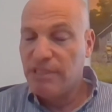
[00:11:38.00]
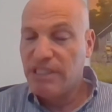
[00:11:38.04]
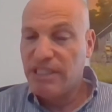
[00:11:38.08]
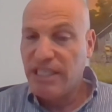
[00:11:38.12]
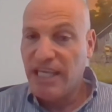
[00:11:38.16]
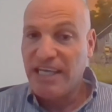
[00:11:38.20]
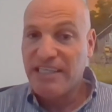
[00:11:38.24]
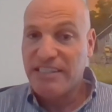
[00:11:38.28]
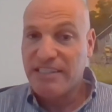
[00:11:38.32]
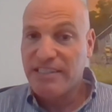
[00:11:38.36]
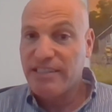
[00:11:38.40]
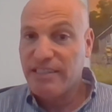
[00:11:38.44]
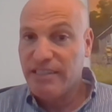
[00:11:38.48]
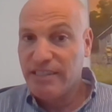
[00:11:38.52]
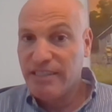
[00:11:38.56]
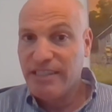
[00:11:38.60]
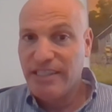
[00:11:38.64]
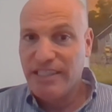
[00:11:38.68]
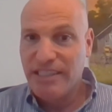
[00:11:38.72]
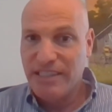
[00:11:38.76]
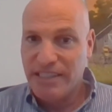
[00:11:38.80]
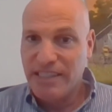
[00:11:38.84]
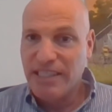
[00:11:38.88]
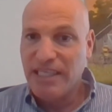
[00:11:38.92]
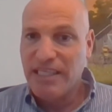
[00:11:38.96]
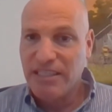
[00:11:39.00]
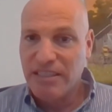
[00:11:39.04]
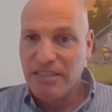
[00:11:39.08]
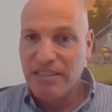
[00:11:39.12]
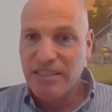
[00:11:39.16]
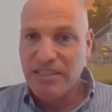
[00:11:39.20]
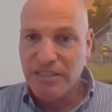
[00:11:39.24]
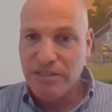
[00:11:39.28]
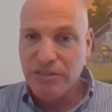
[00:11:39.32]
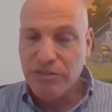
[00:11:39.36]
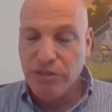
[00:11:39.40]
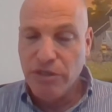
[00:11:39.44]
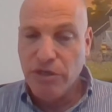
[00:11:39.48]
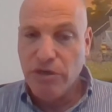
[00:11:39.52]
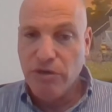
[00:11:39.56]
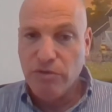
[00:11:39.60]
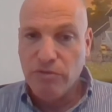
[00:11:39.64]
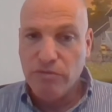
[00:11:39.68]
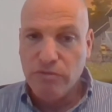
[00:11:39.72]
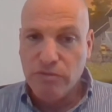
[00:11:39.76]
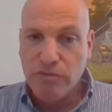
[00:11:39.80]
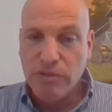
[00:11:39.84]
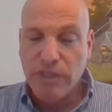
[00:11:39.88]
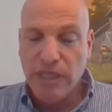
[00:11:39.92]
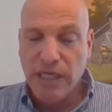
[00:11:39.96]
tested it and
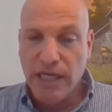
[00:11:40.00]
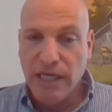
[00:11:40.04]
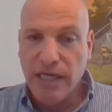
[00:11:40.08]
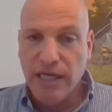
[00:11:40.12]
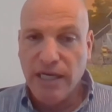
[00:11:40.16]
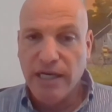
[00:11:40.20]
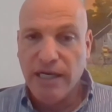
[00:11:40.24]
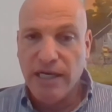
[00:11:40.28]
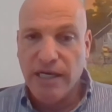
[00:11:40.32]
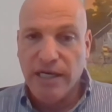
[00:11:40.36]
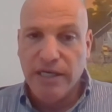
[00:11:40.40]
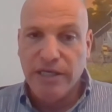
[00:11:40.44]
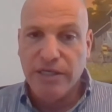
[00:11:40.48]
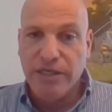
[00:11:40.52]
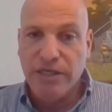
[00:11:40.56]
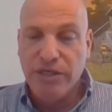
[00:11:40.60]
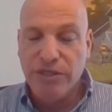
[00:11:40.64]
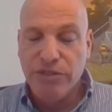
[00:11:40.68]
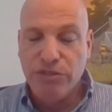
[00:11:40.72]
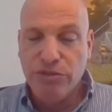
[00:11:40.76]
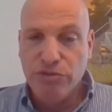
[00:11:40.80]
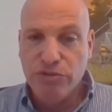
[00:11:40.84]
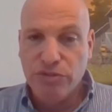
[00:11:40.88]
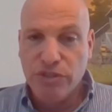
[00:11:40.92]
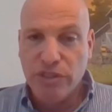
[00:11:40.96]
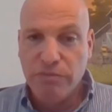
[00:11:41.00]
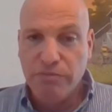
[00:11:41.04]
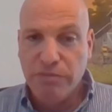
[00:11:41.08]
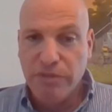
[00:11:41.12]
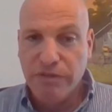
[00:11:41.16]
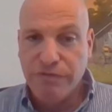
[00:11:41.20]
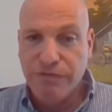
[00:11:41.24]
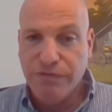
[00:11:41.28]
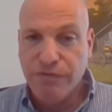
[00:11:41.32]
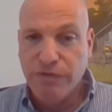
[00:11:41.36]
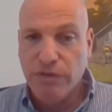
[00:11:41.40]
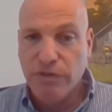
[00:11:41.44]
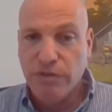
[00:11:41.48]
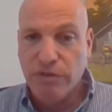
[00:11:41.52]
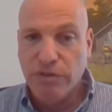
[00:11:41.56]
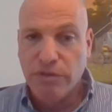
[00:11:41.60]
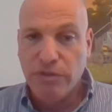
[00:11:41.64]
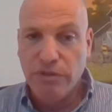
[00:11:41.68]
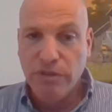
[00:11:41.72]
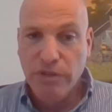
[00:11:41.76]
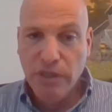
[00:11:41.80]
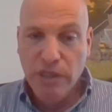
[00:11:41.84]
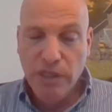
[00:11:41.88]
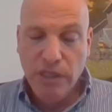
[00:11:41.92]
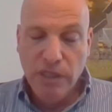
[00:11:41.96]
used it
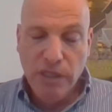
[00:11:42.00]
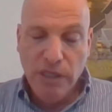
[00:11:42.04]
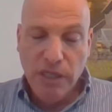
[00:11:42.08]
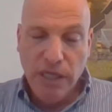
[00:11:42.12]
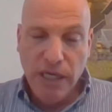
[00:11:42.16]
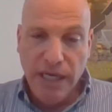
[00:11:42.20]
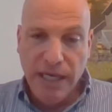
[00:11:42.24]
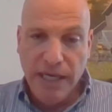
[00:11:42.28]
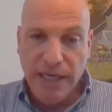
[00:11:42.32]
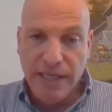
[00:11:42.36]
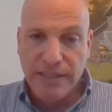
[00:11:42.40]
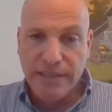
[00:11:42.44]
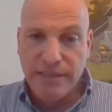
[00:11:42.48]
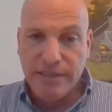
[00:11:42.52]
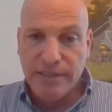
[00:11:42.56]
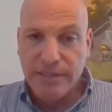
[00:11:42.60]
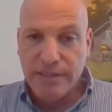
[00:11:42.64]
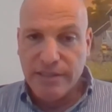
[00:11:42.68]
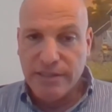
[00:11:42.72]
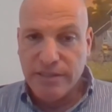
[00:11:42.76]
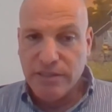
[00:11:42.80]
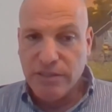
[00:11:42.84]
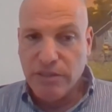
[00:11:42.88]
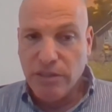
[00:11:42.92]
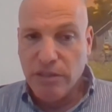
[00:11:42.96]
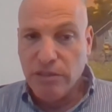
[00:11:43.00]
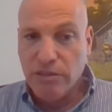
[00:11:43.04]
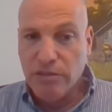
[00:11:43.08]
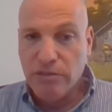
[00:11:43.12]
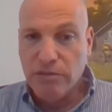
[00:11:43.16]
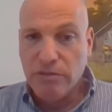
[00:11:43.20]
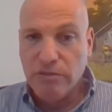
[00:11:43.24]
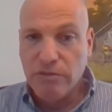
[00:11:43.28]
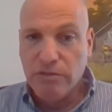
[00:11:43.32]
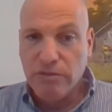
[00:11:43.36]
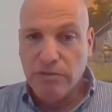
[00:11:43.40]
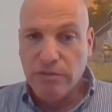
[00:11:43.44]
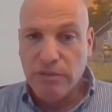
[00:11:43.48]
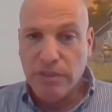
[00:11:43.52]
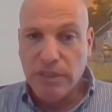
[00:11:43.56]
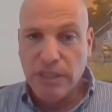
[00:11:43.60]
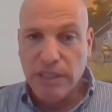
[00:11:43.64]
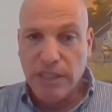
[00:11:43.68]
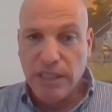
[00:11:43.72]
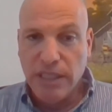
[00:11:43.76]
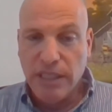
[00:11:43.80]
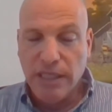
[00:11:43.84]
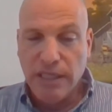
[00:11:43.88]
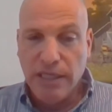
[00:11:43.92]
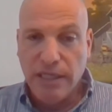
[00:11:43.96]
before, and so
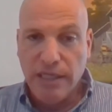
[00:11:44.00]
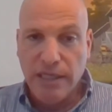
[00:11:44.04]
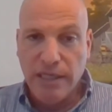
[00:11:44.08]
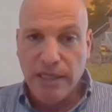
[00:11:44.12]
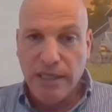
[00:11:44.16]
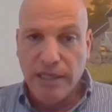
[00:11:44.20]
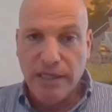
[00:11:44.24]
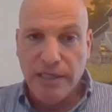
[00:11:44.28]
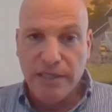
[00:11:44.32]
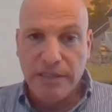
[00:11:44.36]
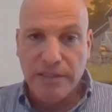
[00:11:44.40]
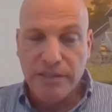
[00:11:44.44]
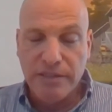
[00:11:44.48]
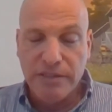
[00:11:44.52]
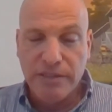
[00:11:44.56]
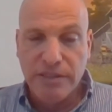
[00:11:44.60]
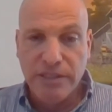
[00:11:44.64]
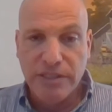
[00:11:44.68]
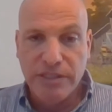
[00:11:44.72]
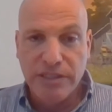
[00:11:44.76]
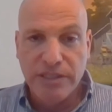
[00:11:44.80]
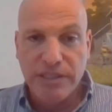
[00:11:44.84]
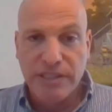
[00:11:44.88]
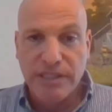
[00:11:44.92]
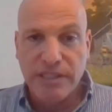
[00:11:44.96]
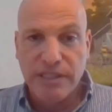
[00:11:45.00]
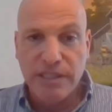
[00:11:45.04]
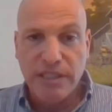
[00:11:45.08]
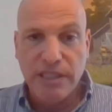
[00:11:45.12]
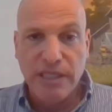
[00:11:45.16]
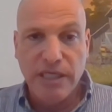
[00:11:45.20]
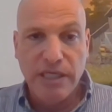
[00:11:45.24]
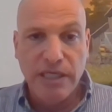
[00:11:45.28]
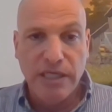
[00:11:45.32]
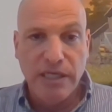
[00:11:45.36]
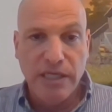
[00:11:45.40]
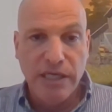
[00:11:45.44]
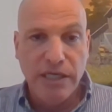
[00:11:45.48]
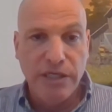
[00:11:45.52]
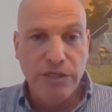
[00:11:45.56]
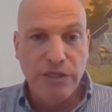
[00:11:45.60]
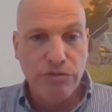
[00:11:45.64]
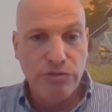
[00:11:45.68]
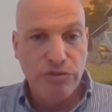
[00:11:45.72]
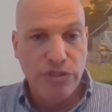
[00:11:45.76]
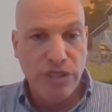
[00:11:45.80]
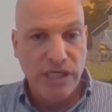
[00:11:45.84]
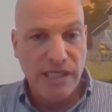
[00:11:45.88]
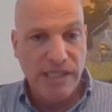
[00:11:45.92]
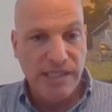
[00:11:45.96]
there's a
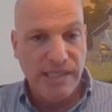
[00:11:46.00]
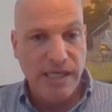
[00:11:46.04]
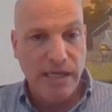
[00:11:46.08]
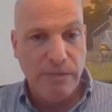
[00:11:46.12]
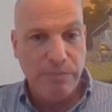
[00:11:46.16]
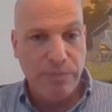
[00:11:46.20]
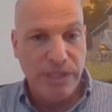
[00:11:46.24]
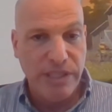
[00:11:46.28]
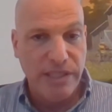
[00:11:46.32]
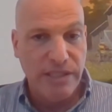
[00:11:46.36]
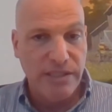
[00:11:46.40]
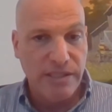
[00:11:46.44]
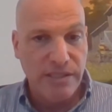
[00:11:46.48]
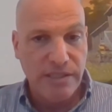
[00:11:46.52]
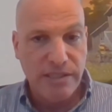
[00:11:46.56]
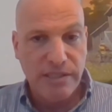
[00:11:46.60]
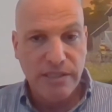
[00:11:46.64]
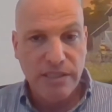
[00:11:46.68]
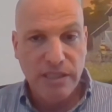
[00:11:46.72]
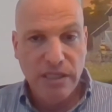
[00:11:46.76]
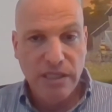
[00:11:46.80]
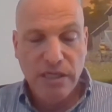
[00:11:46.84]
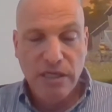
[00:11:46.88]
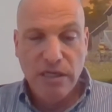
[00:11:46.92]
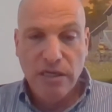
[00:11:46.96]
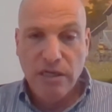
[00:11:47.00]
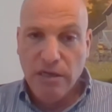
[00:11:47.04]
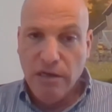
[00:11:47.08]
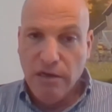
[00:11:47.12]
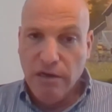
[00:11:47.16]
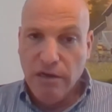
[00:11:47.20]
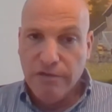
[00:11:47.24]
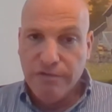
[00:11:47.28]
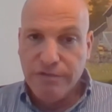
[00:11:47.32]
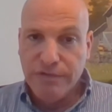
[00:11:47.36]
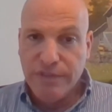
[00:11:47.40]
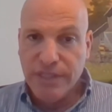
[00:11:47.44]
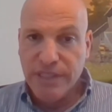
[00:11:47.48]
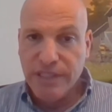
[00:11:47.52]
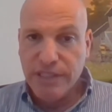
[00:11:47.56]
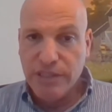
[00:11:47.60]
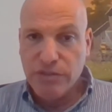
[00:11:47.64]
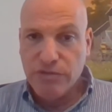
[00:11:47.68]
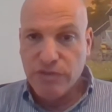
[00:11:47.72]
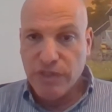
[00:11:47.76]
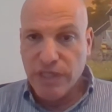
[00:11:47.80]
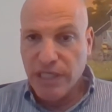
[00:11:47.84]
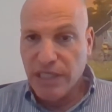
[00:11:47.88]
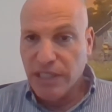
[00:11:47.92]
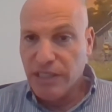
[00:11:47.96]
huge acceptance of the
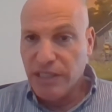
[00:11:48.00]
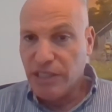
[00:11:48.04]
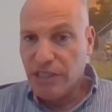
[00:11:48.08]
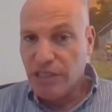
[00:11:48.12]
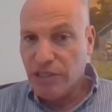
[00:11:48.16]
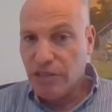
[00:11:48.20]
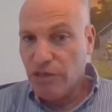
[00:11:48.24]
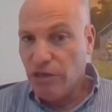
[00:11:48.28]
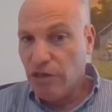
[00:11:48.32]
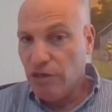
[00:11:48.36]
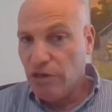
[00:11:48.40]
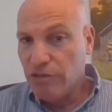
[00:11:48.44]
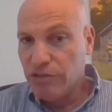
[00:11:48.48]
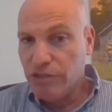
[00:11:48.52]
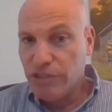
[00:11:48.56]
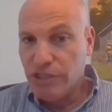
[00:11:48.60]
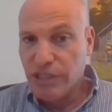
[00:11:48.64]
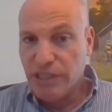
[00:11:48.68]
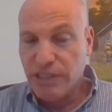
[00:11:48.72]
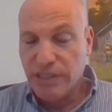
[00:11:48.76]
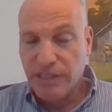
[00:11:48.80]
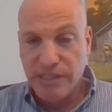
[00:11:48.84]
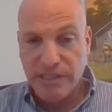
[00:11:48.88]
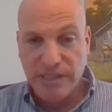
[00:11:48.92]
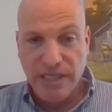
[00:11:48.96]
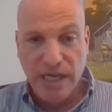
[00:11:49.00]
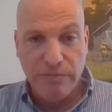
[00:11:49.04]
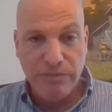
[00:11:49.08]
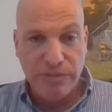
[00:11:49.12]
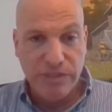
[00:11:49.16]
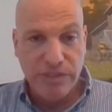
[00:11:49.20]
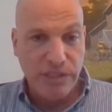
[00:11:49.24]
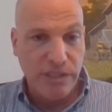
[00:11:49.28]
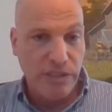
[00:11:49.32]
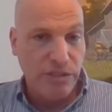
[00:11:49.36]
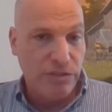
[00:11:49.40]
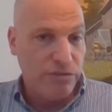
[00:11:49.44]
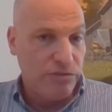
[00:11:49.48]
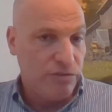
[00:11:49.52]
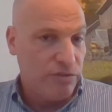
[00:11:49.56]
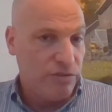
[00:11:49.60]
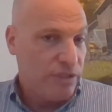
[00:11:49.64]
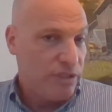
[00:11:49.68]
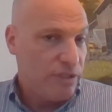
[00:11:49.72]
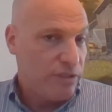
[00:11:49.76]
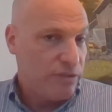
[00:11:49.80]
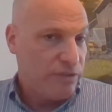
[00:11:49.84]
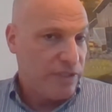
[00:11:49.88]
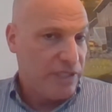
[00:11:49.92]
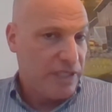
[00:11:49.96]
Israeli technology in the
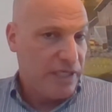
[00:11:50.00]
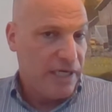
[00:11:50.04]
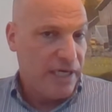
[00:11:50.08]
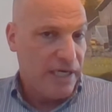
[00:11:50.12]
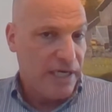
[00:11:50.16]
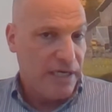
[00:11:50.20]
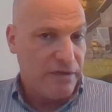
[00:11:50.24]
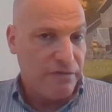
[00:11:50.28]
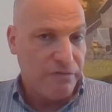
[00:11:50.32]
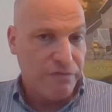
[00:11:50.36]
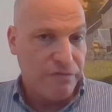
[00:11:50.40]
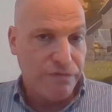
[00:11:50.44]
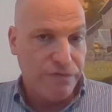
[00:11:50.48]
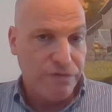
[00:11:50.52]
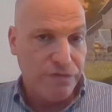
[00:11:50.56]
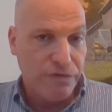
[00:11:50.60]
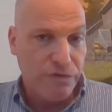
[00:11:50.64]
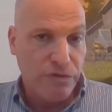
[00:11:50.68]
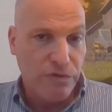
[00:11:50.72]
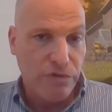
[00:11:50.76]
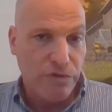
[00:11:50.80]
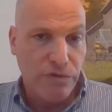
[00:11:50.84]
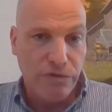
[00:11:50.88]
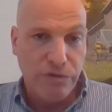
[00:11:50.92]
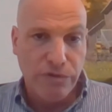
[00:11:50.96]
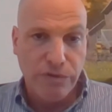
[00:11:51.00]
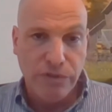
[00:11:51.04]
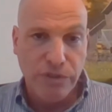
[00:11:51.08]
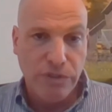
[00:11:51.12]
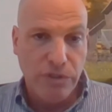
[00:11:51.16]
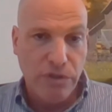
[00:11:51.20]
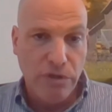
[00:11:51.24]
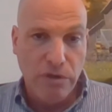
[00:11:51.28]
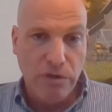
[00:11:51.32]
cybersecurity arena for